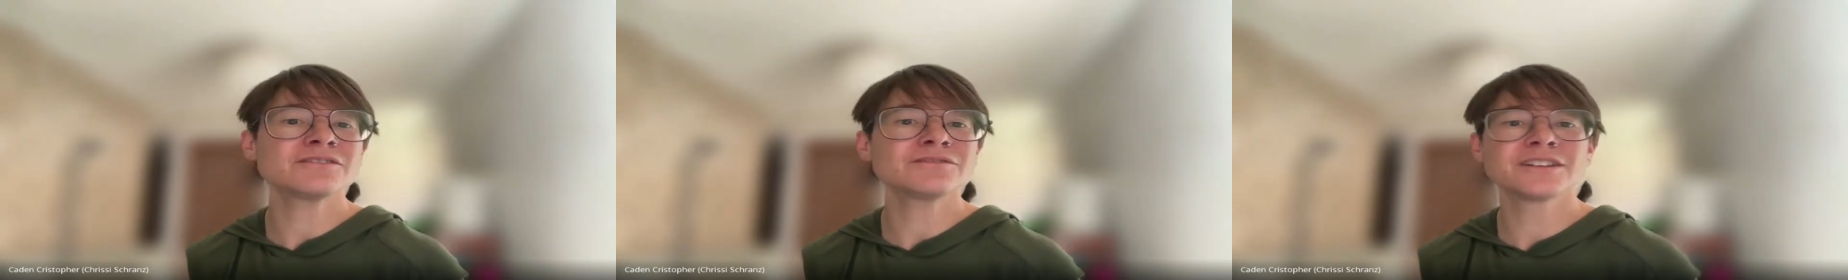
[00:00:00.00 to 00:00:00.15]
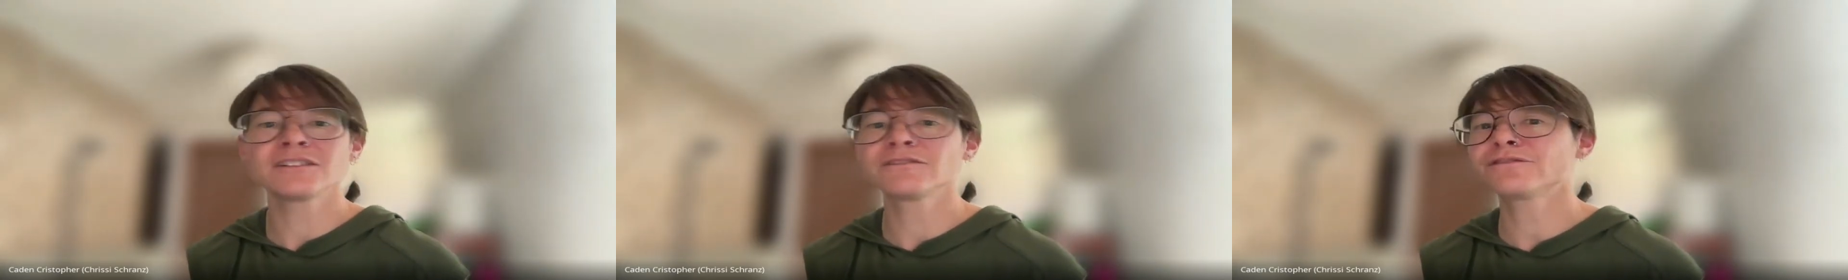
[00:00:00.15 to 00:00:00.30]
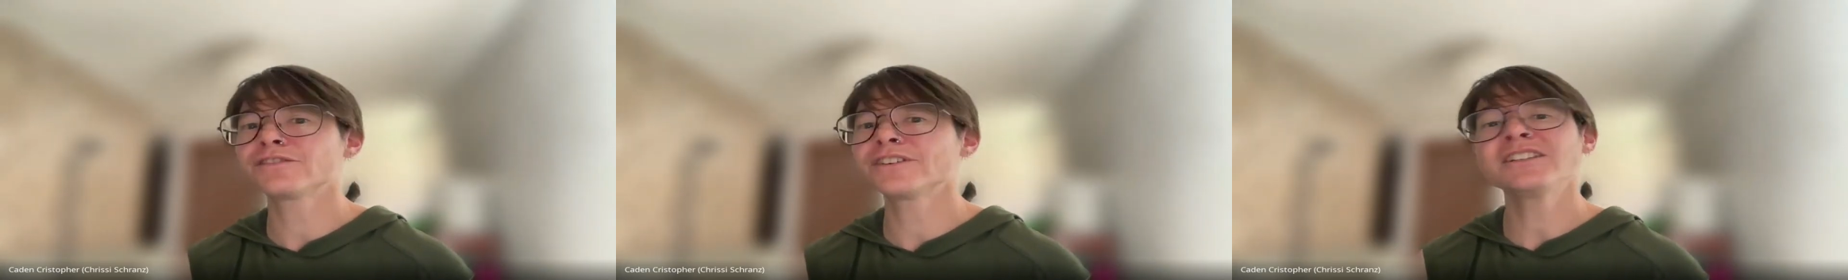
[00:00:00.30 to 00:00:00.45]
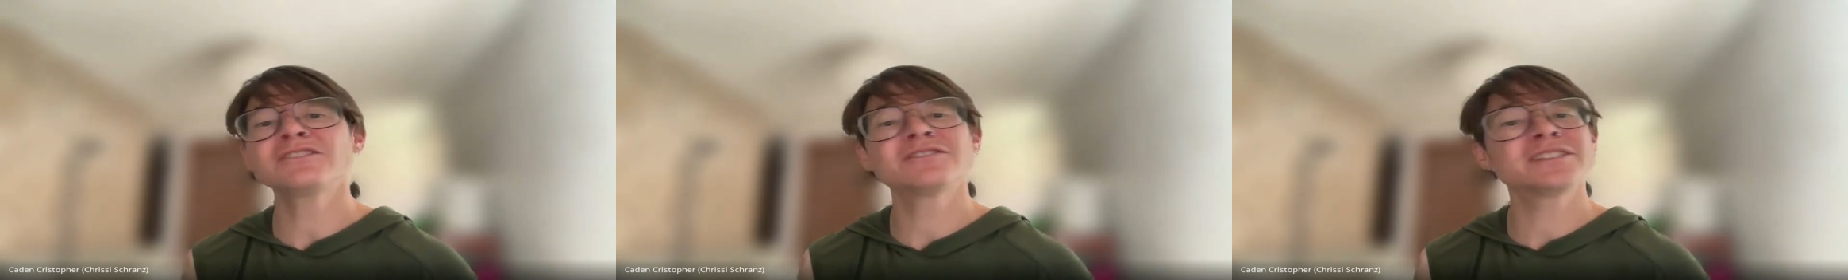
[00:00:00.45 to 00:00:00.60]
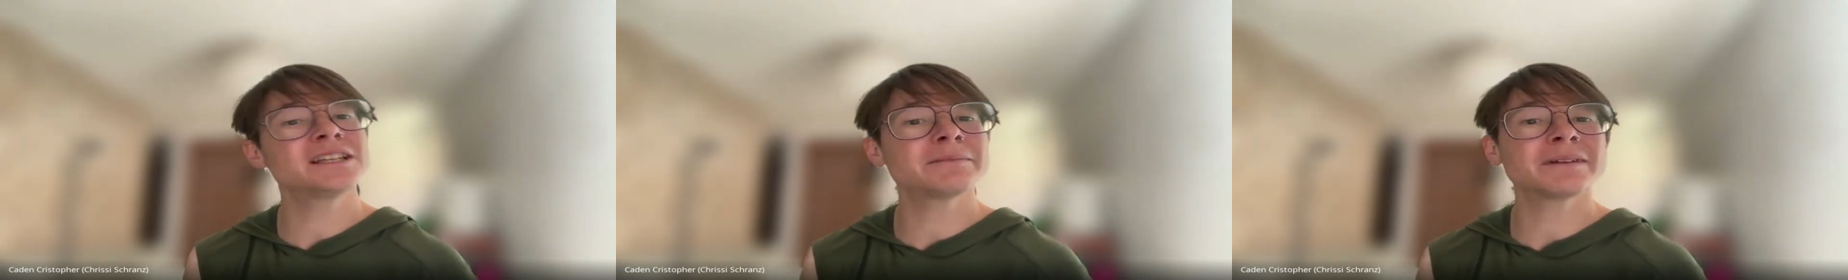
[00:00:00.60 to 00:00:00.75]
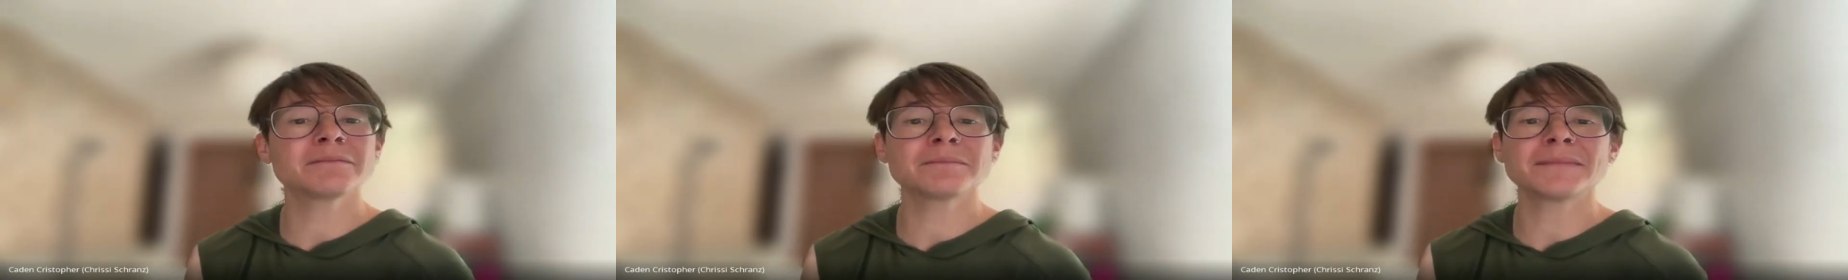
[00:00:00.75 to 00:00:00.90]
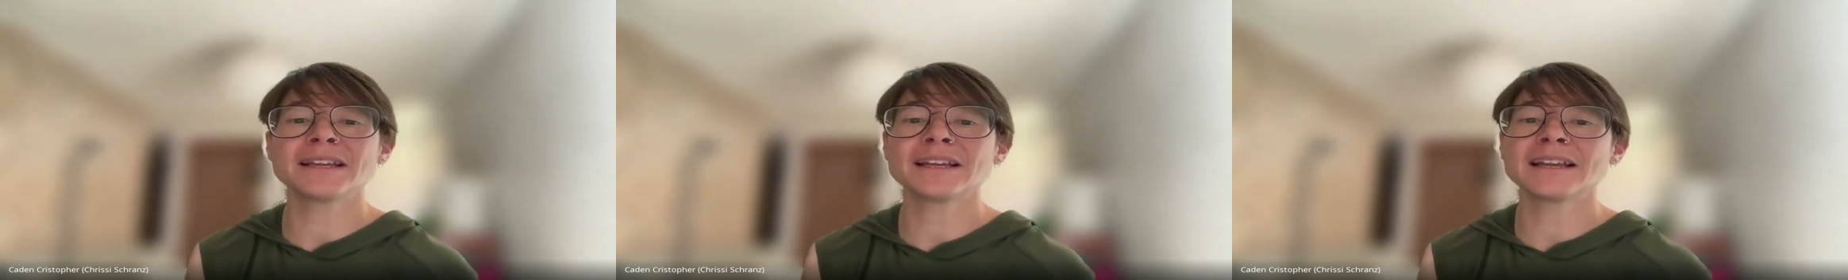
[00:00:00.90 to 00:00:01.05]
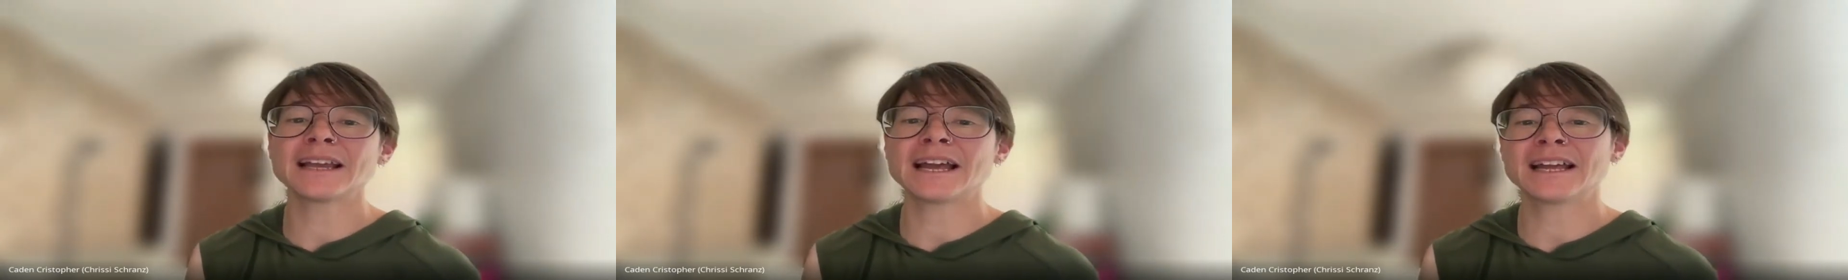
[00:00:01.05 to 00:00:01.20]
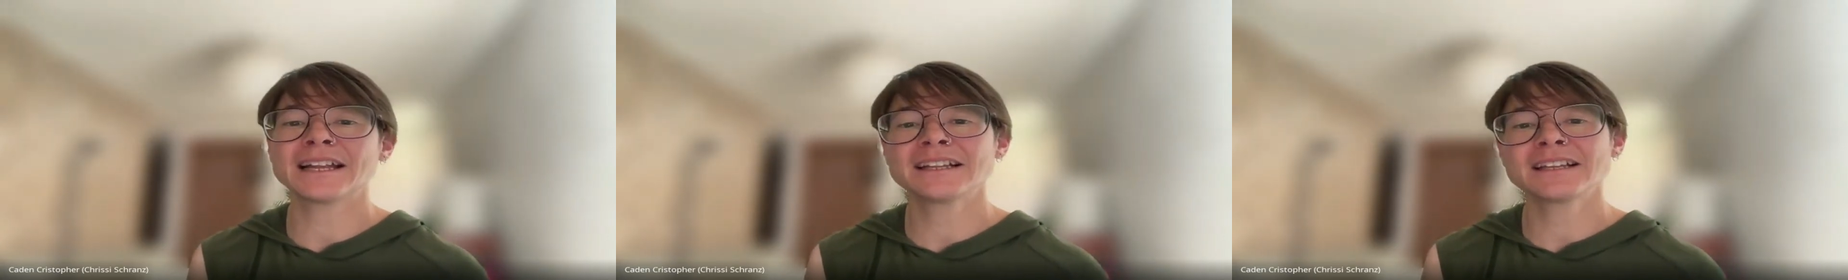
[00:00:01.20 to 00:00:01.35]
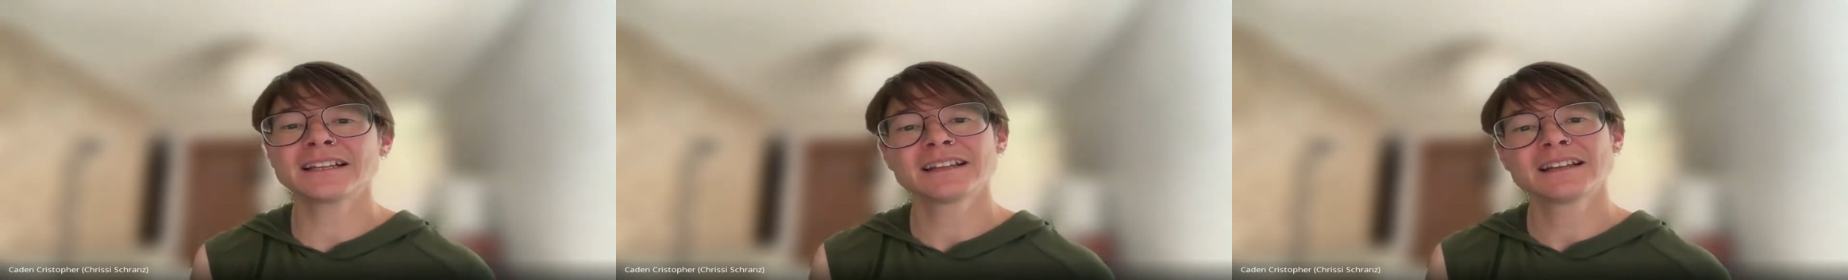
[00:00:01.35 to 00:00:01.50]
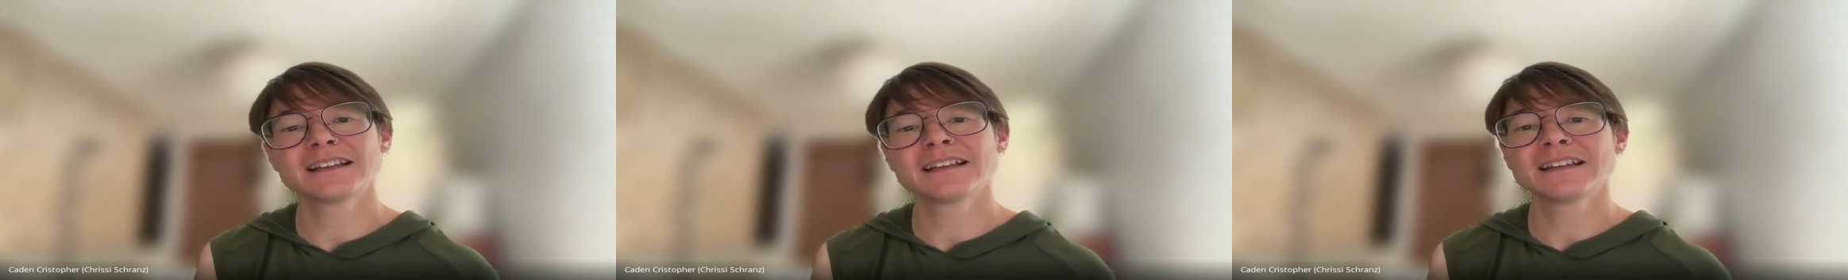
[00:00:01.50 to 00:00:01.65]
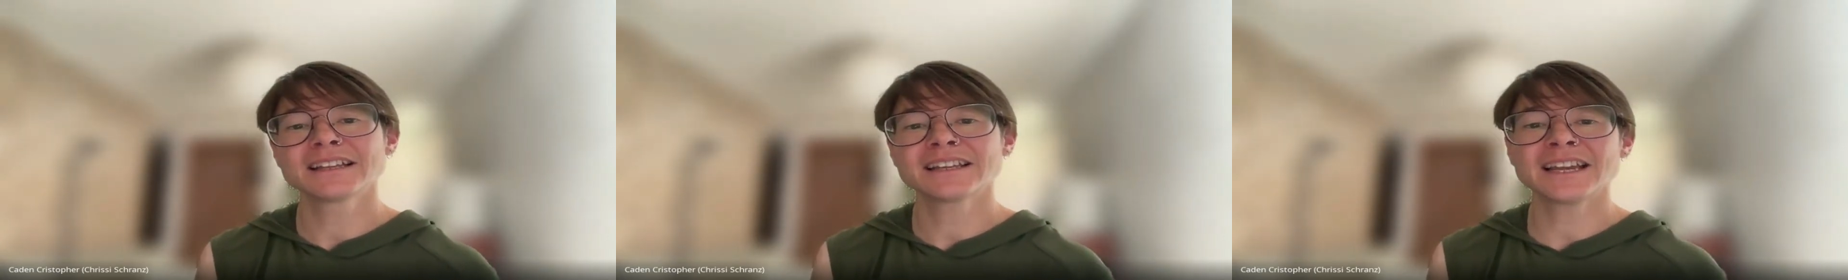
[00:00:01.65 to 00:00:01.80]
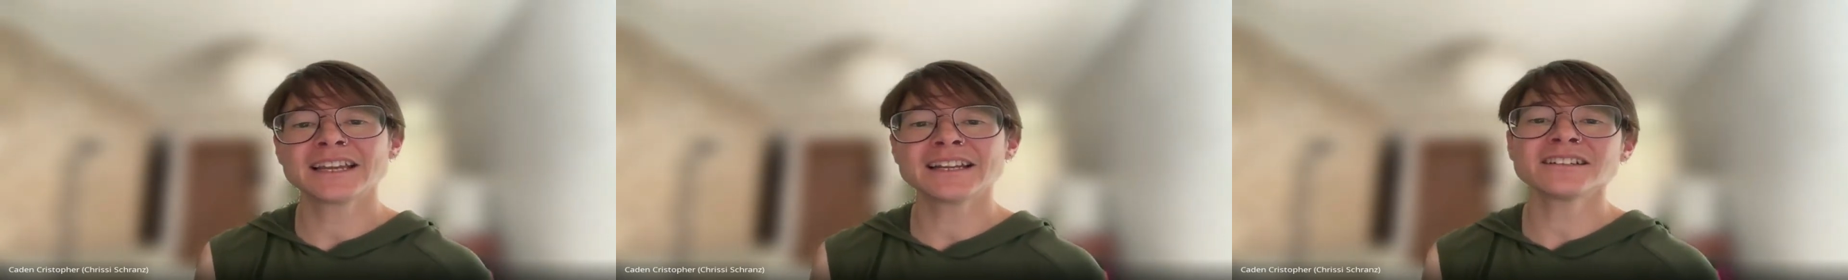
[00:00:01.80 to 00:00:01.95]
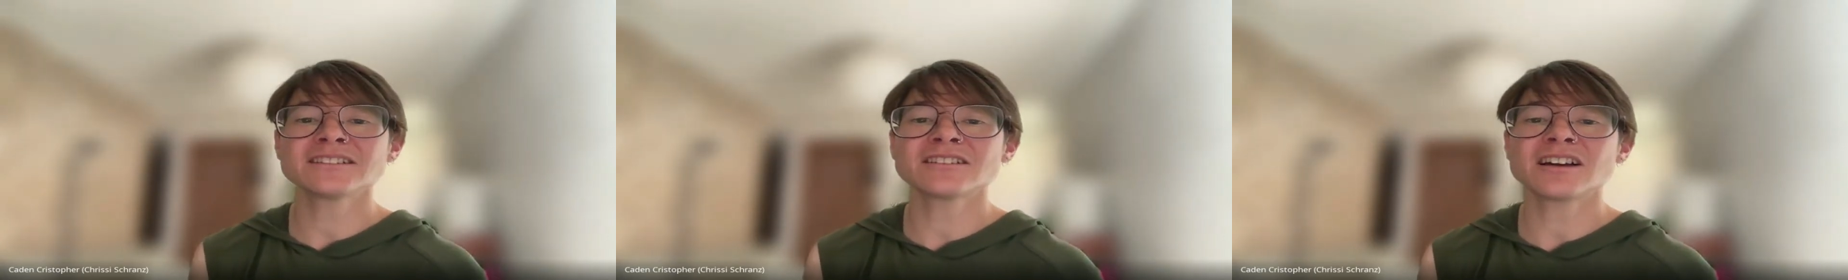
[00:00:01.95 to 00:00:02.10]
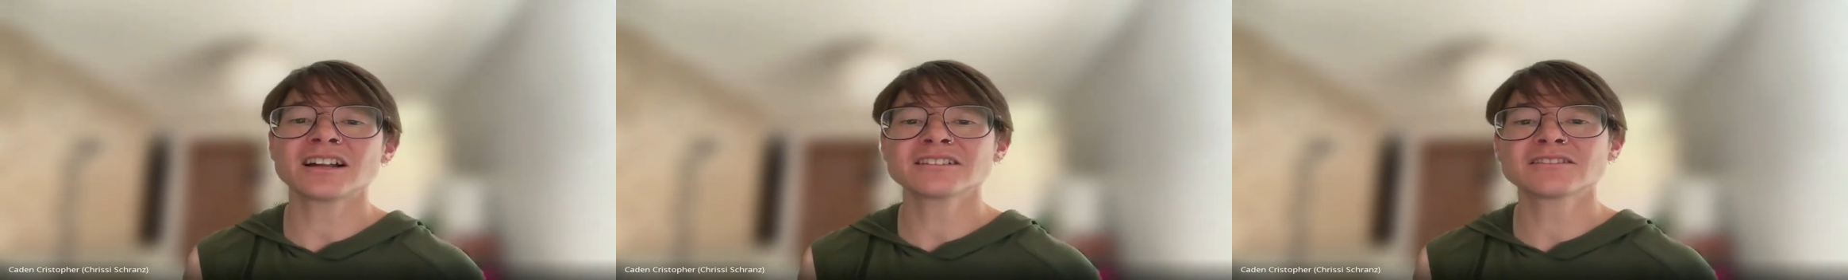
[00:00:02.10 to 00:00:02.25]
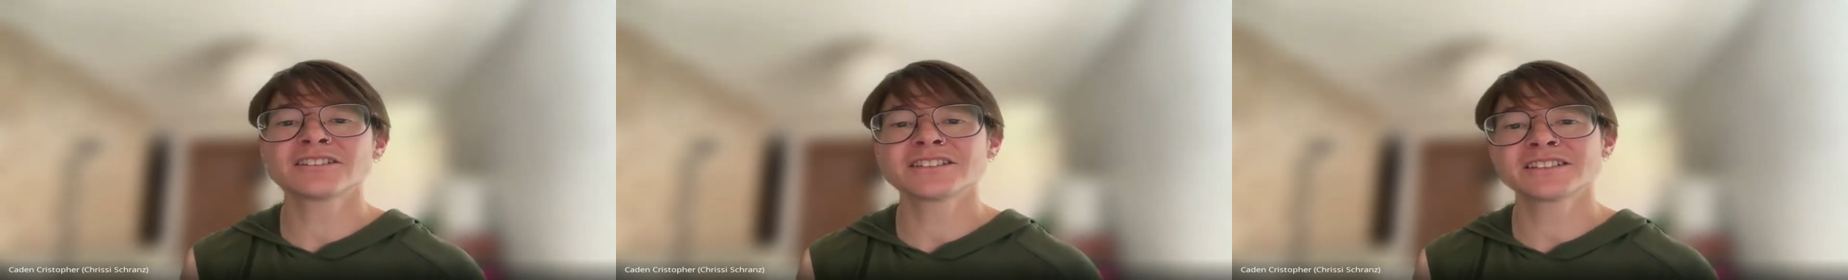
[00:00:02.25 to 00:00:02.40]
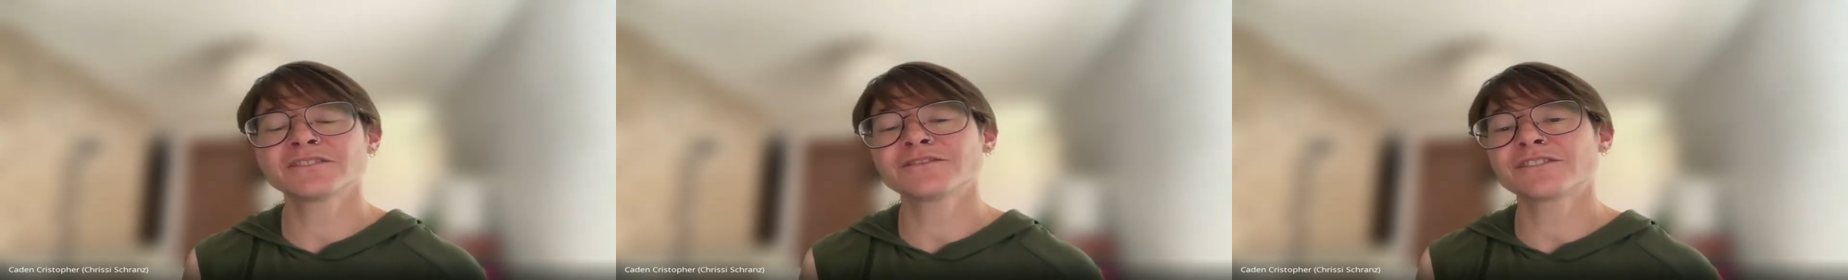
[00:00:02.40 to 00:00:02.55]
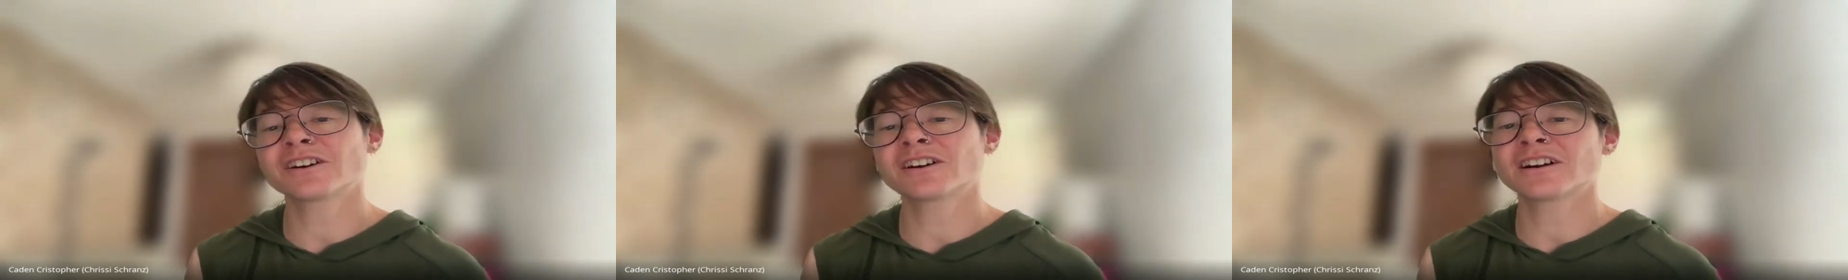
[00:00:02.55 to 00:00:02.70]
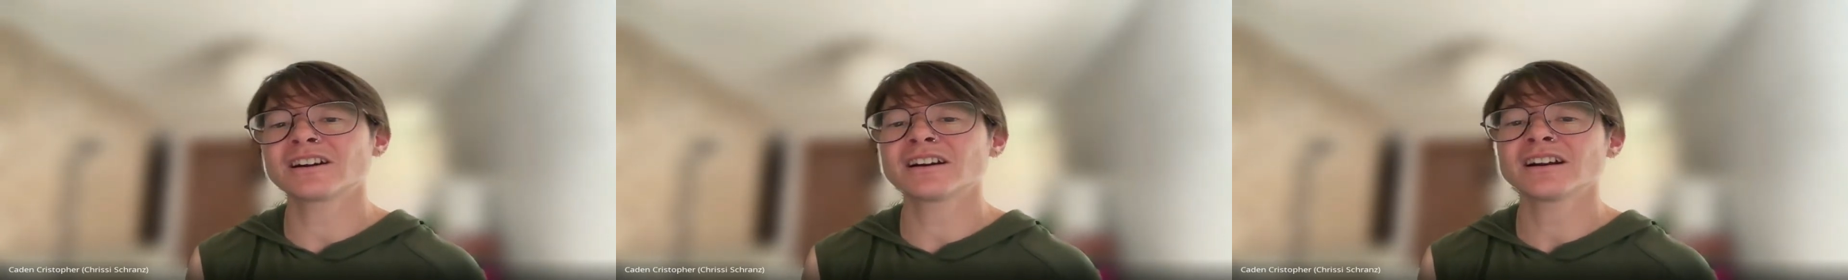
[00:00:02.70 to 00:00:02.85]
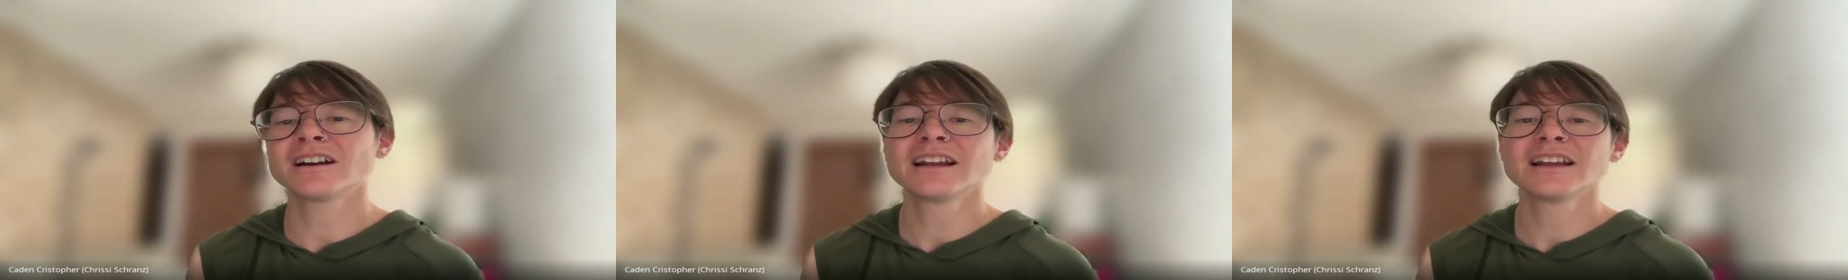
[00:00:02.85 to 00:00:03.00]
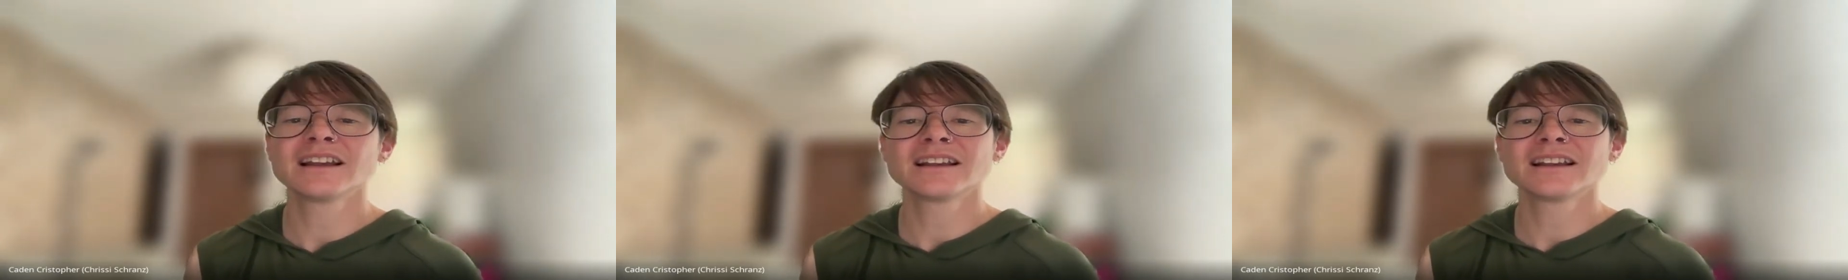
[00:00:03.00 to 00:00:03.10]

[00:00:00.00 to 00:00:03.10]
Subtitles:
feel free to email me at caden.christopher,